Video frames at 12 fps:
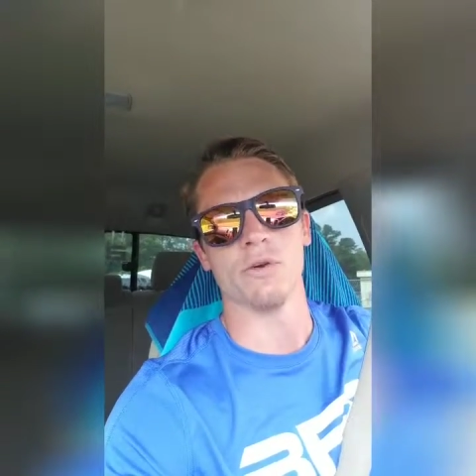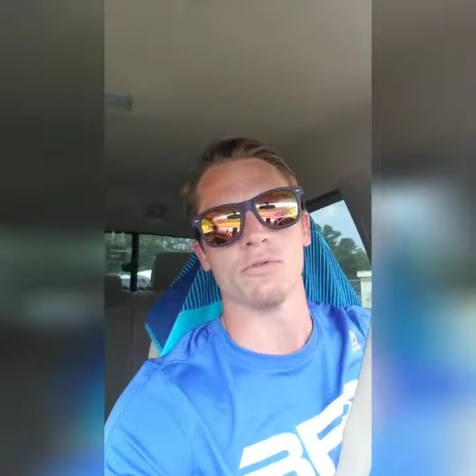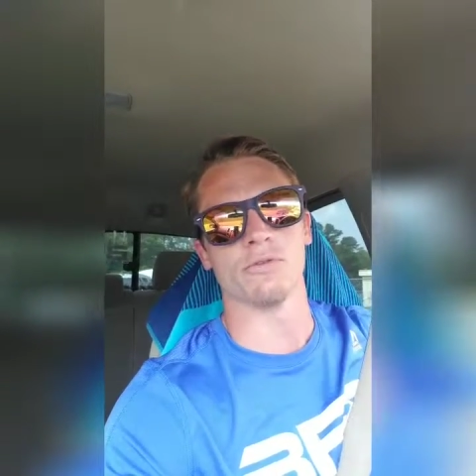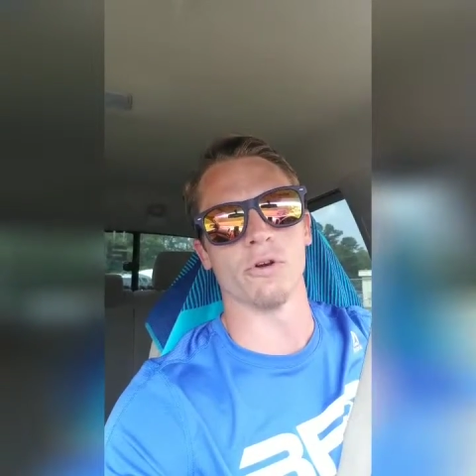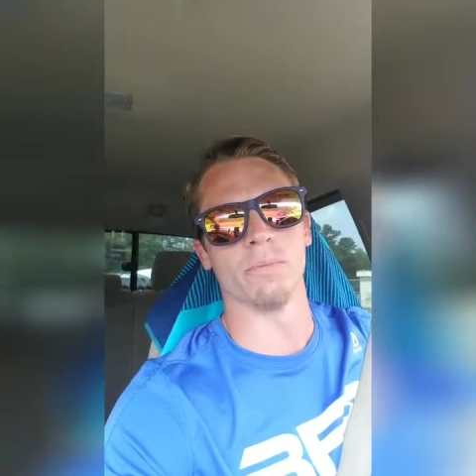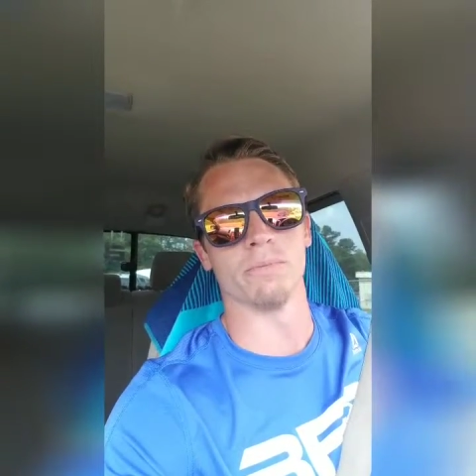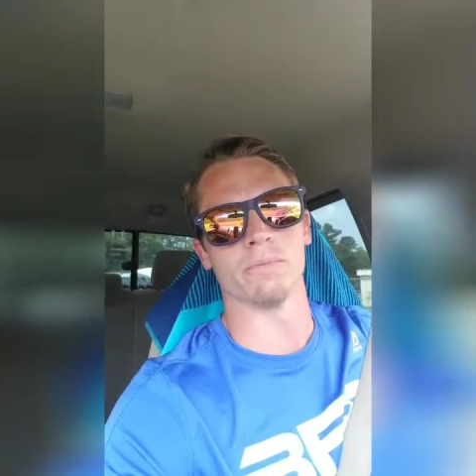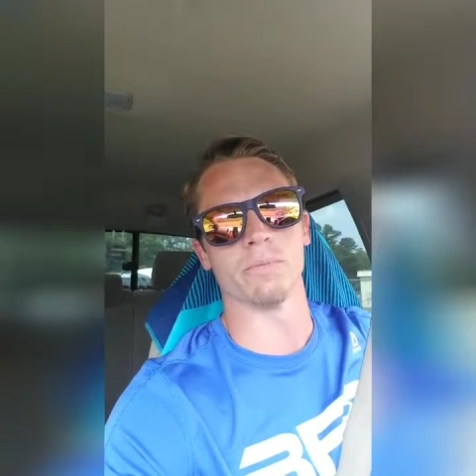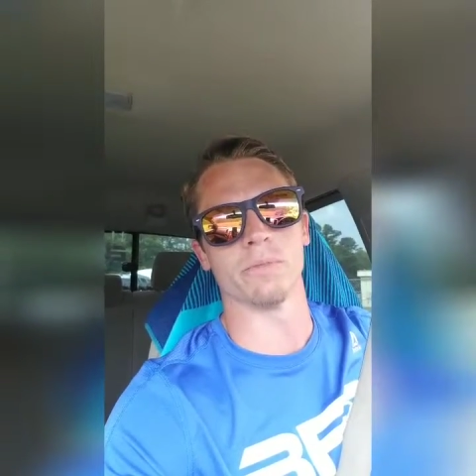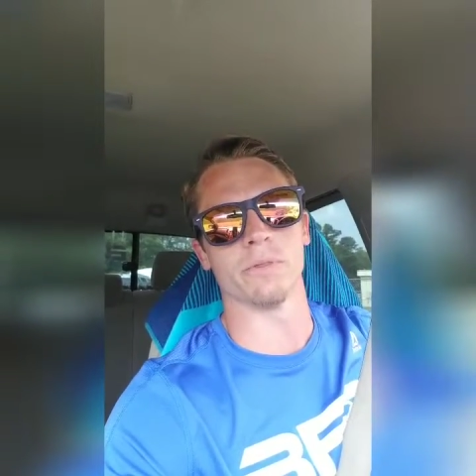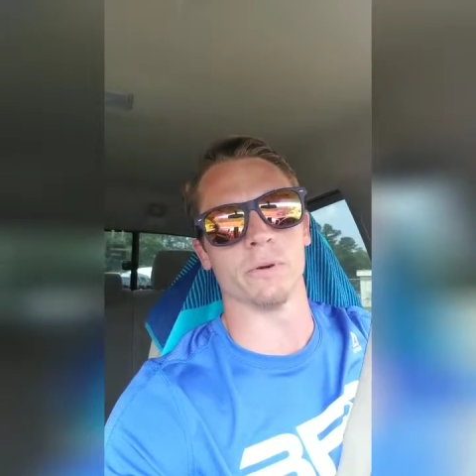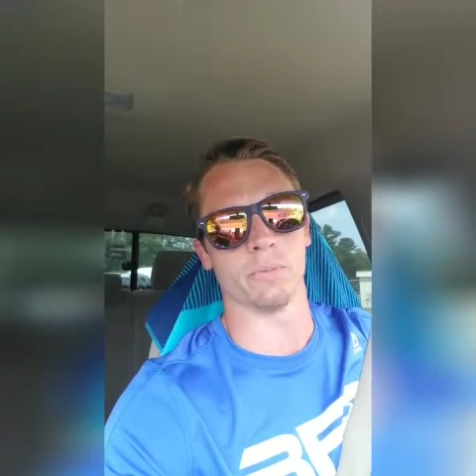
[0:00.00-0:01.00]
from
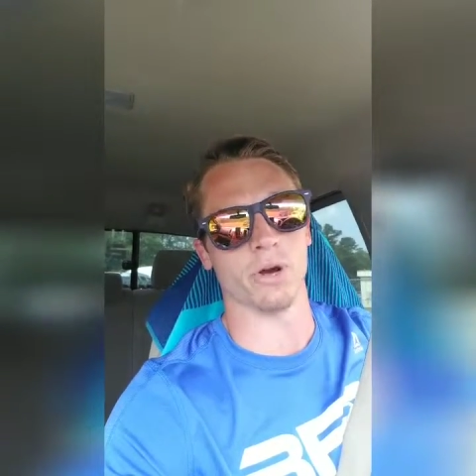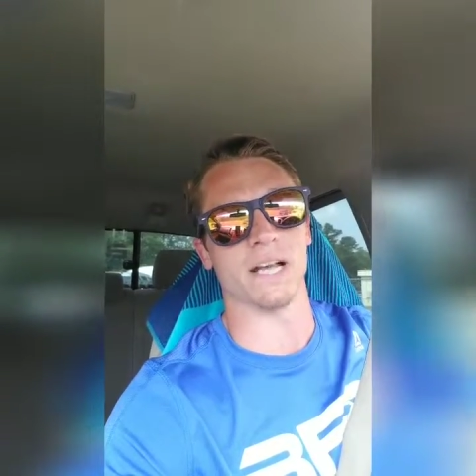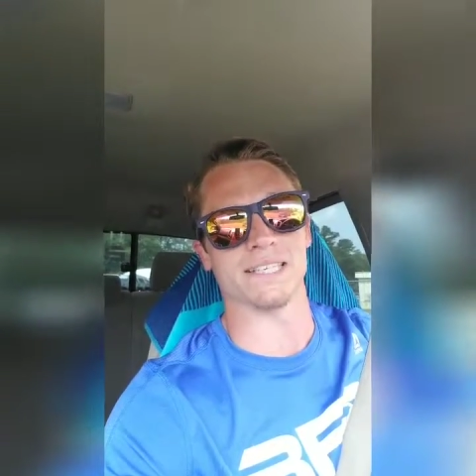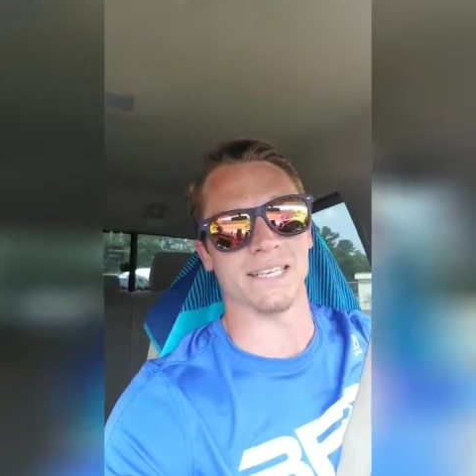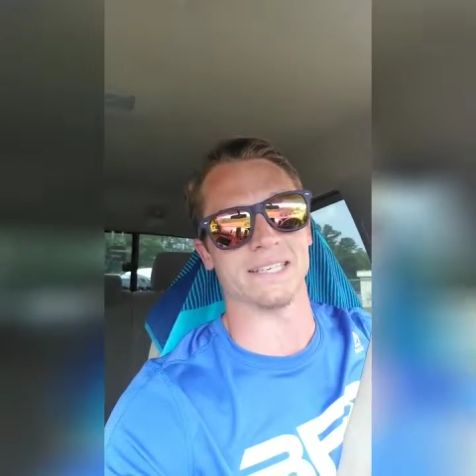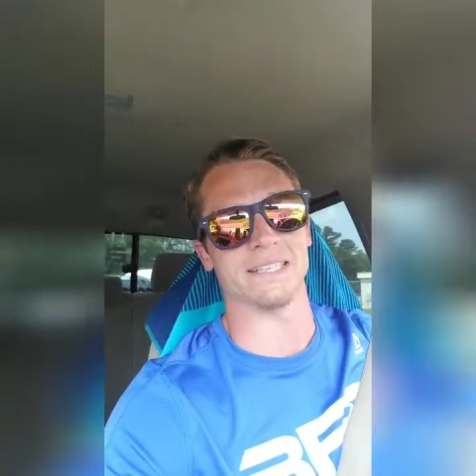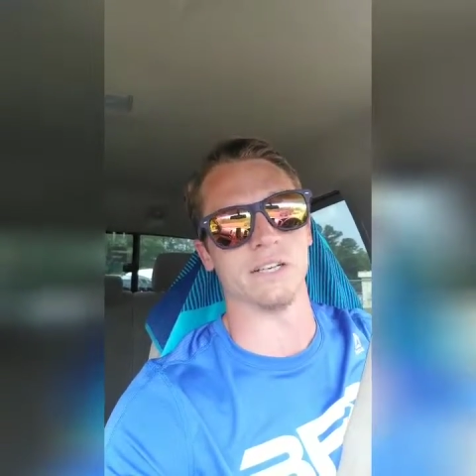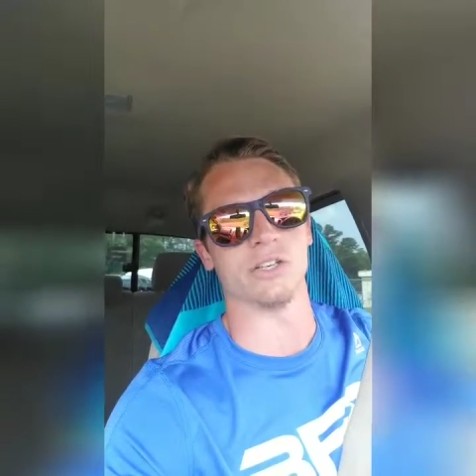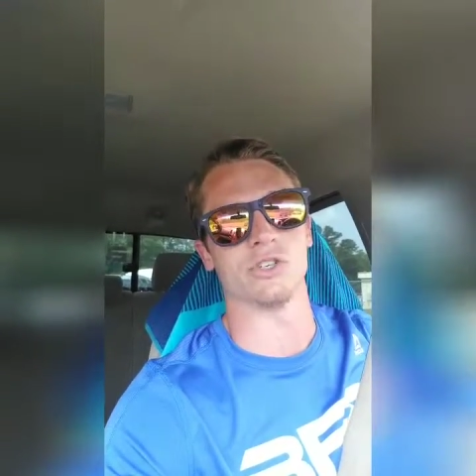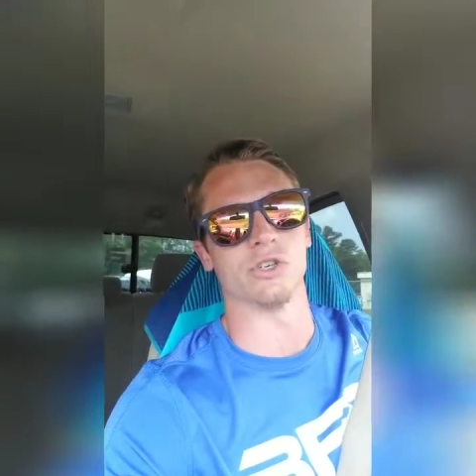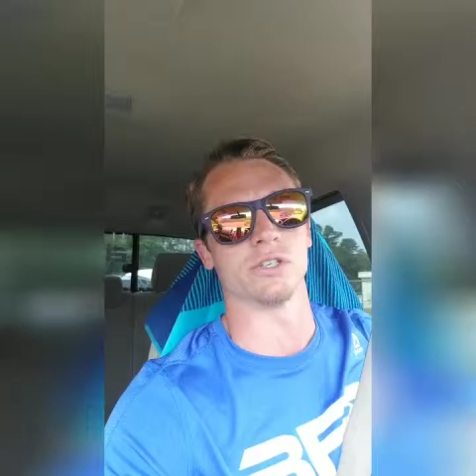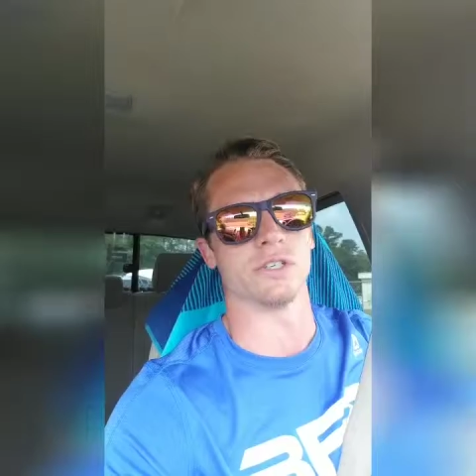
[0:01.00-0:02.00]
the process that
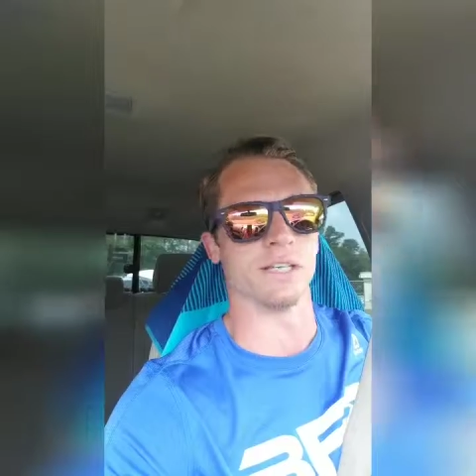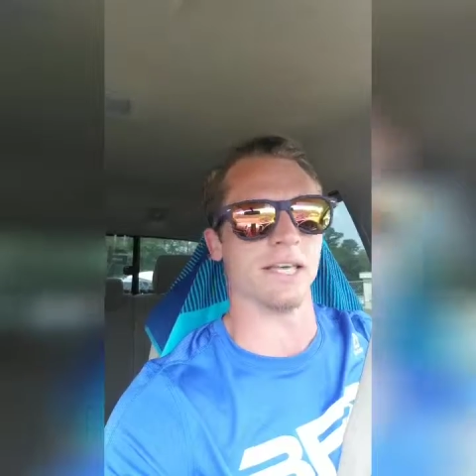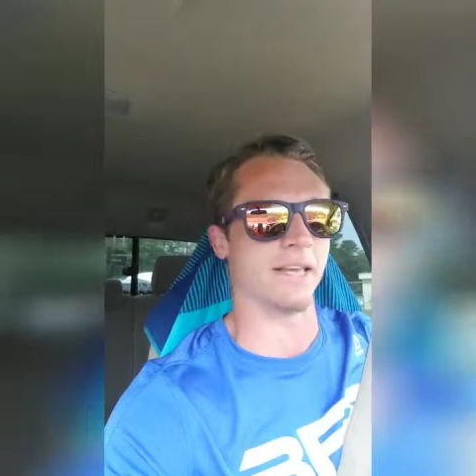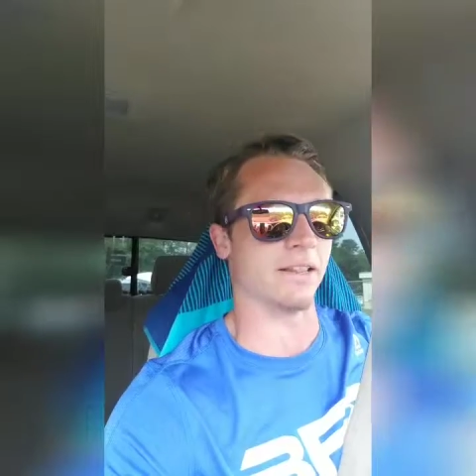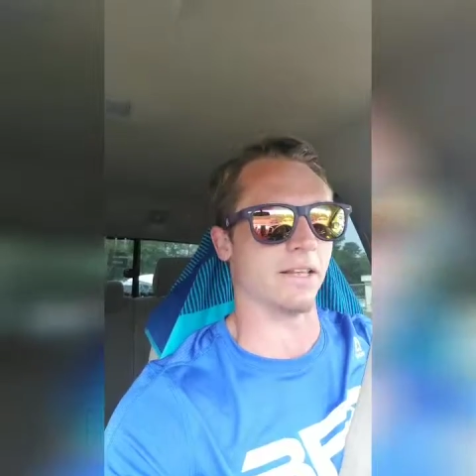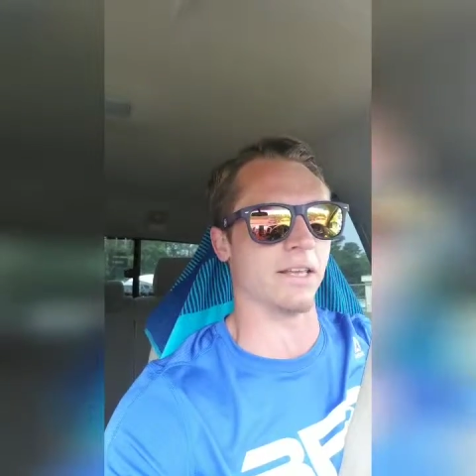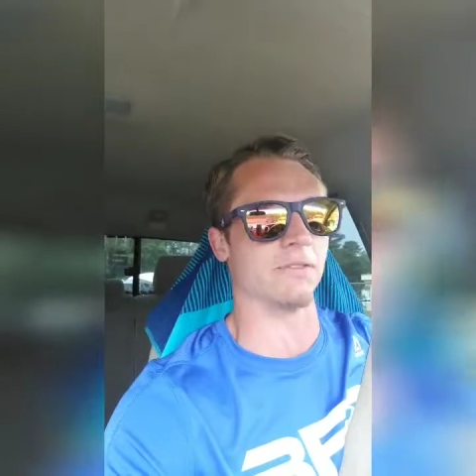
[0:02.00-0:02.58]
it took to get